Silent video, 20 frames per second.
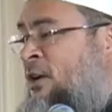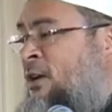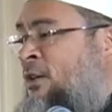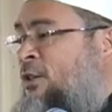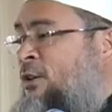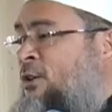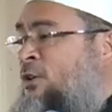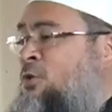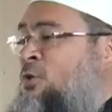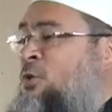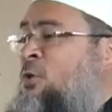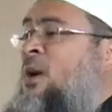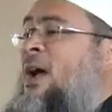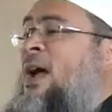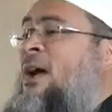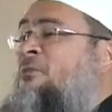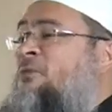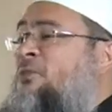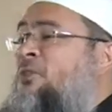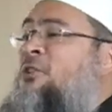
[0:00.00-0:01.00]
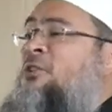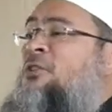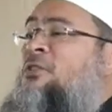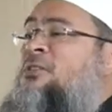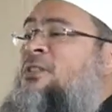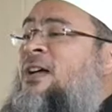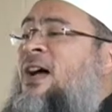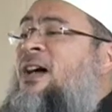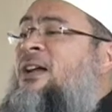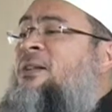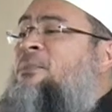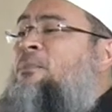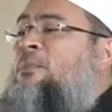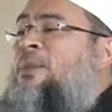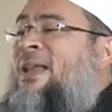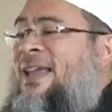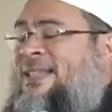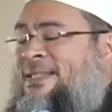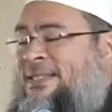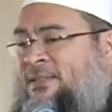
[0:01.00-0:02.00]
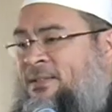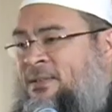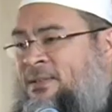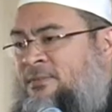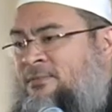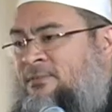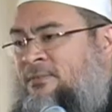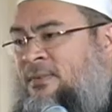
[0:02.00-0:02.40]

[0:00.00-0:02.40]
Those who have girls are blessed.